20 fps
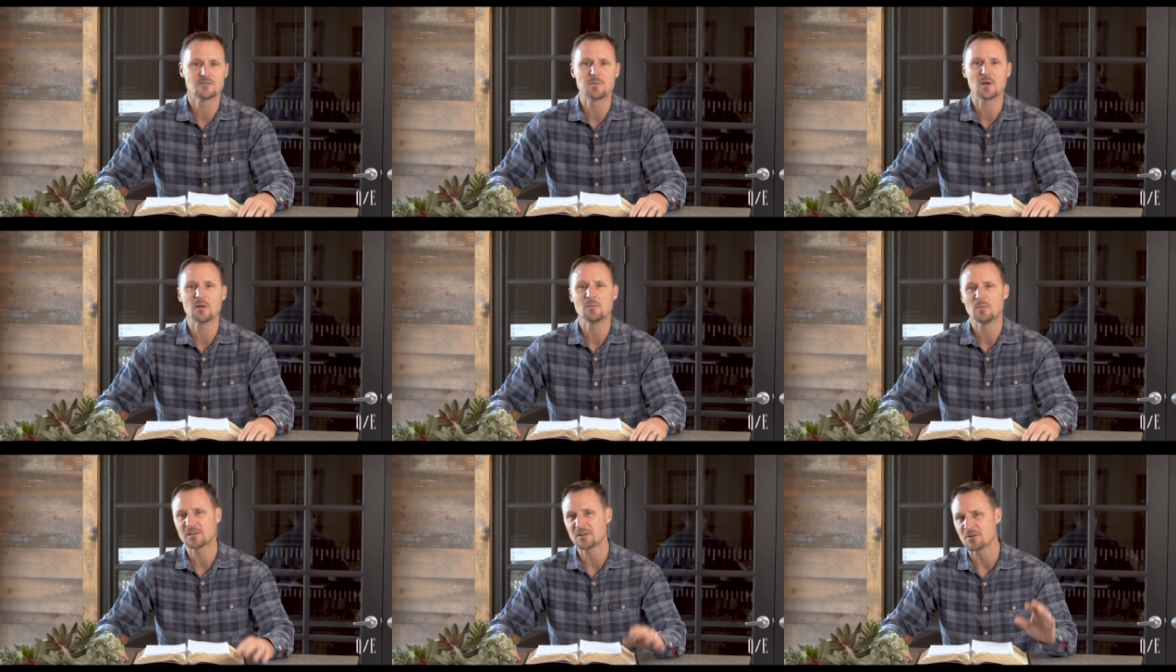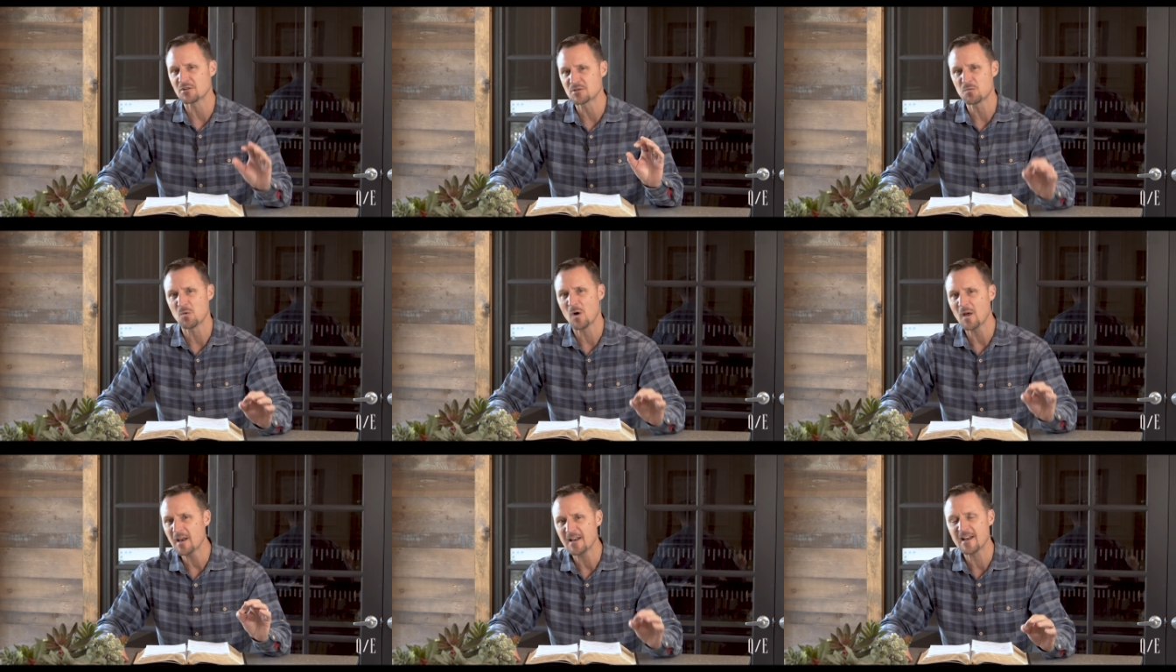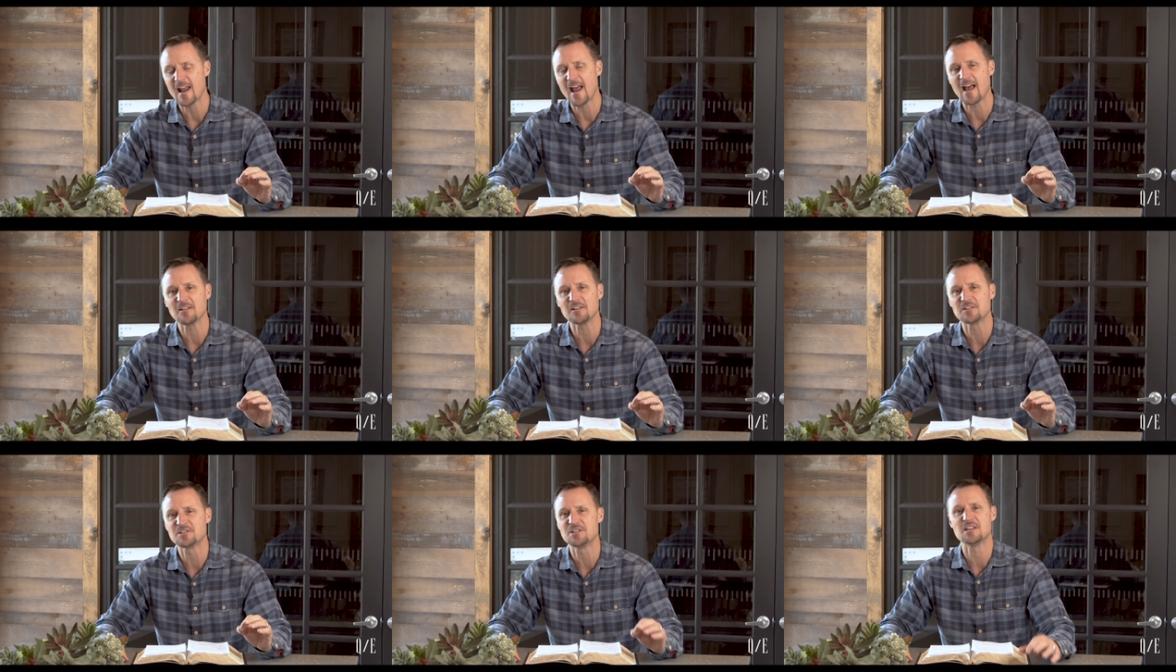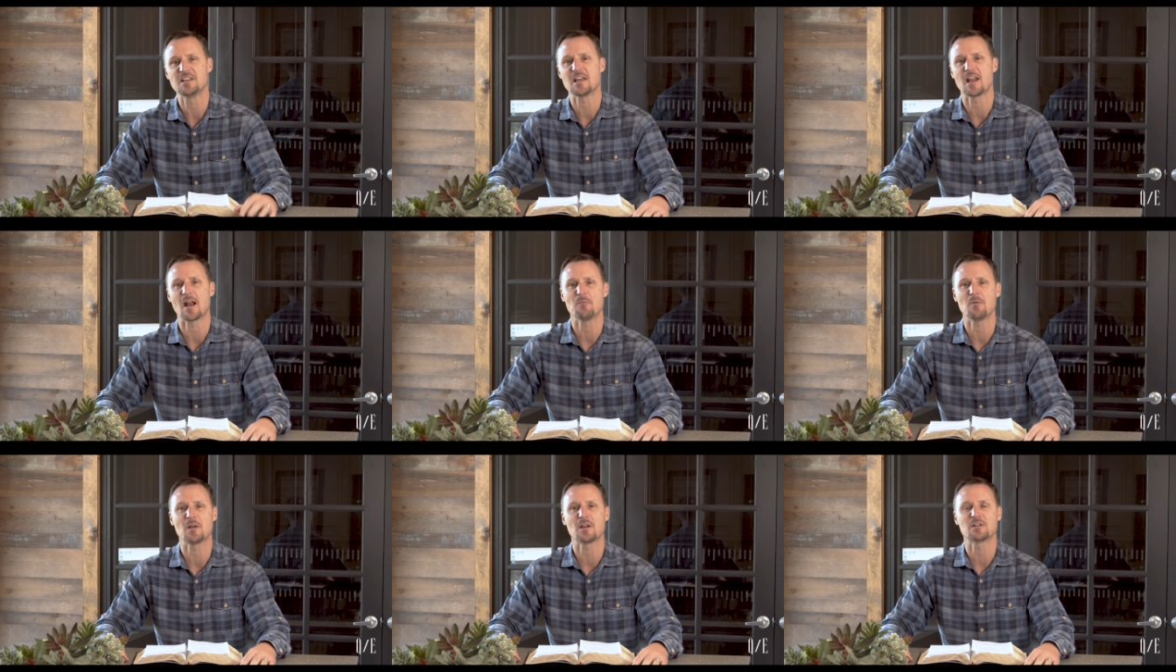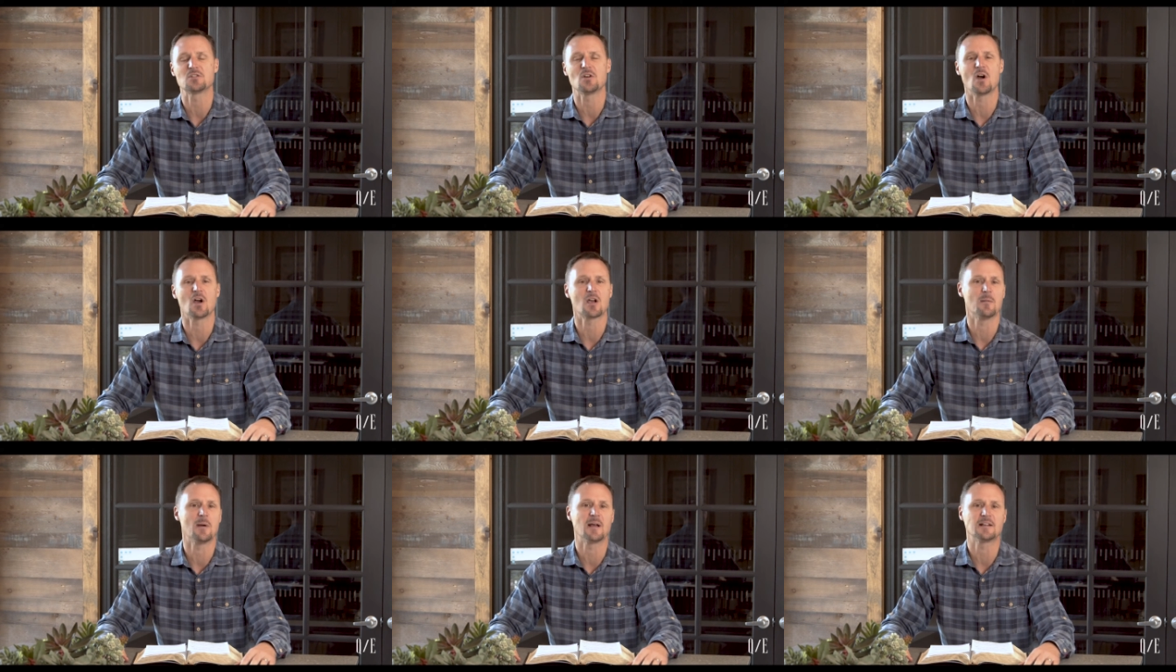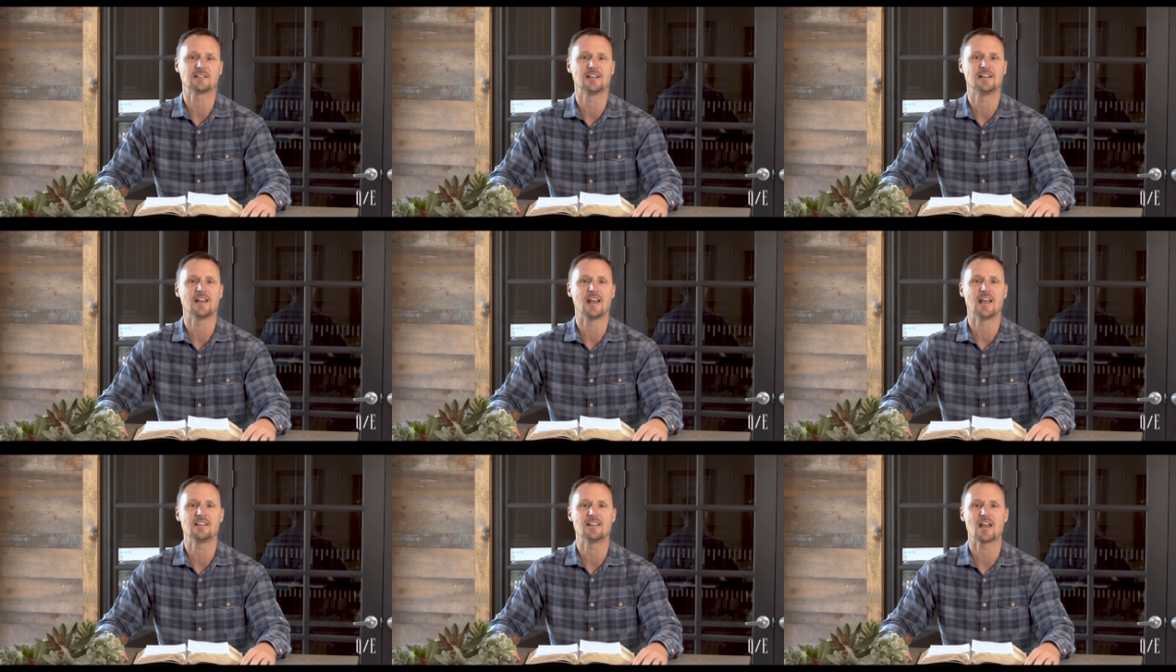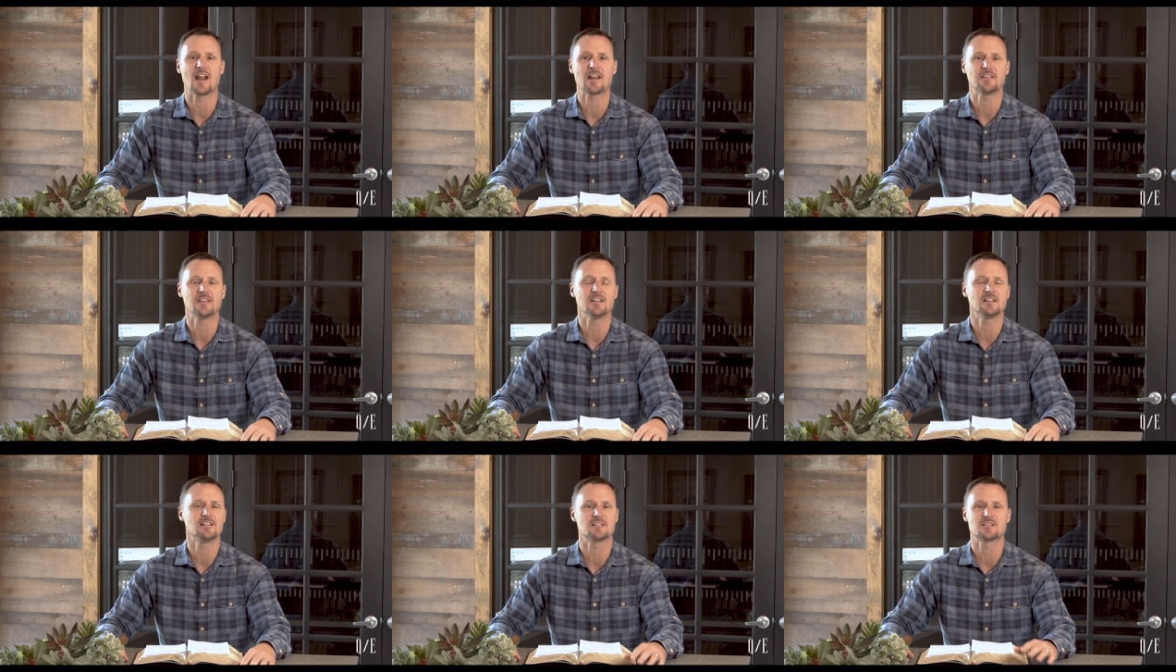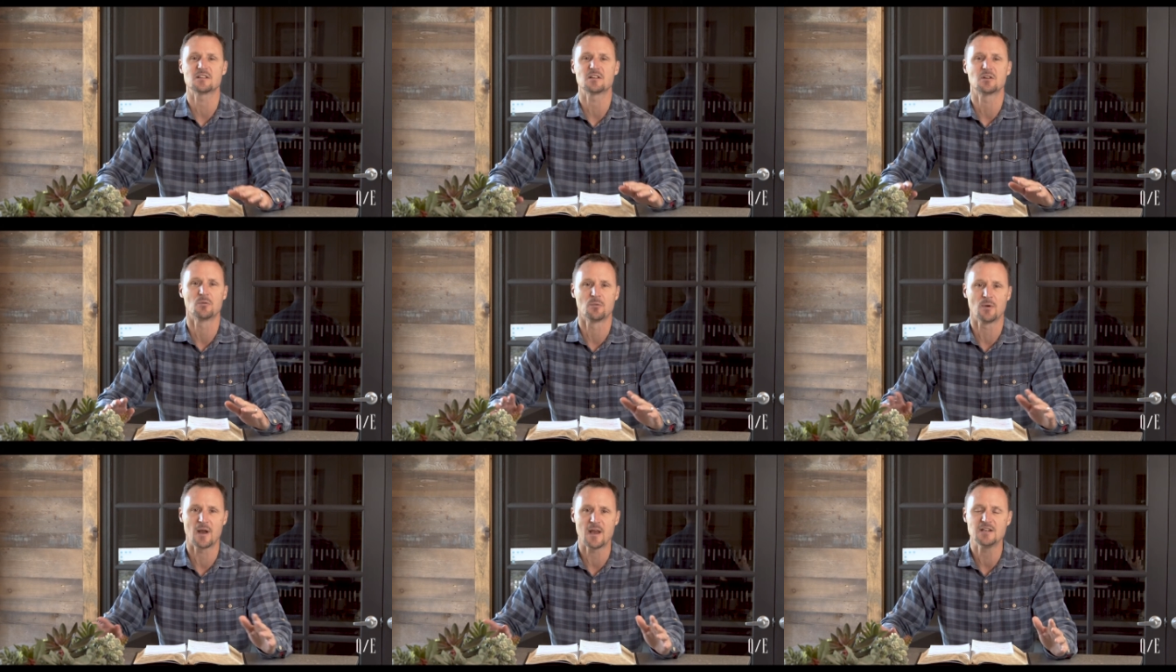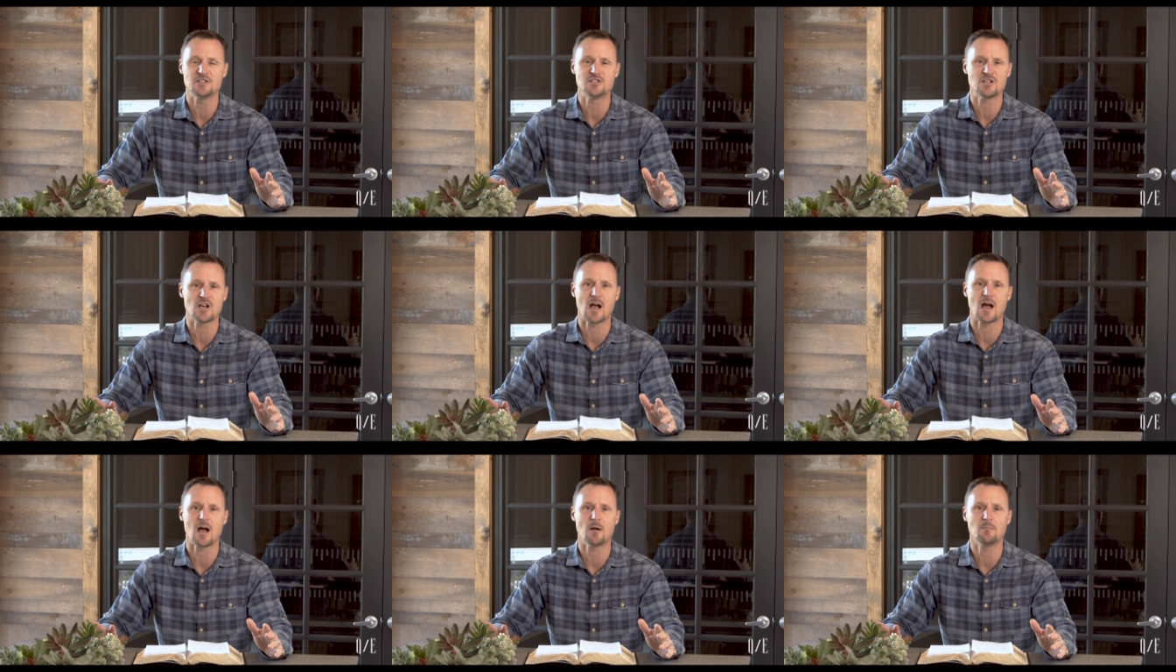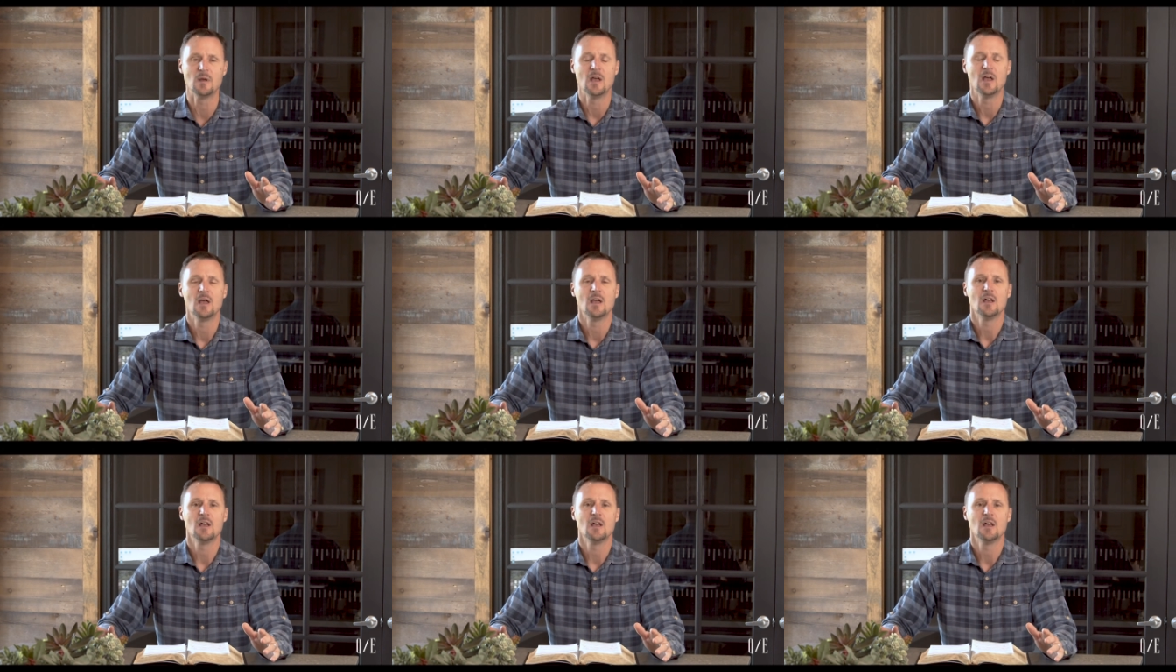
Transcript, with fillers: But there's one analogy that I want to talk about today that I think does a great job